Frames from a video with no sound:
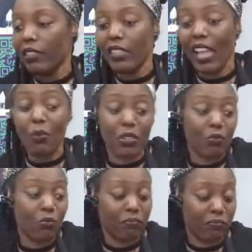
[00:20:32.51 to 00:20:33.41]

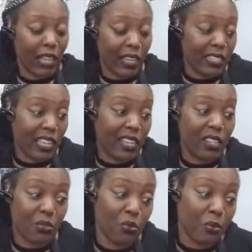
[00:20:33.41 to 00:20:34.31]
I guess I could
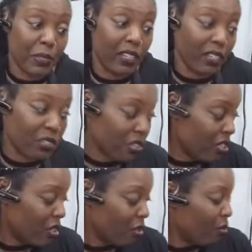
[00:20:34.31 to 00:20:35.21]
have threw them in there
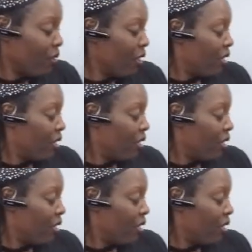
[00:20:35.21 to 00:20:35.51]
just so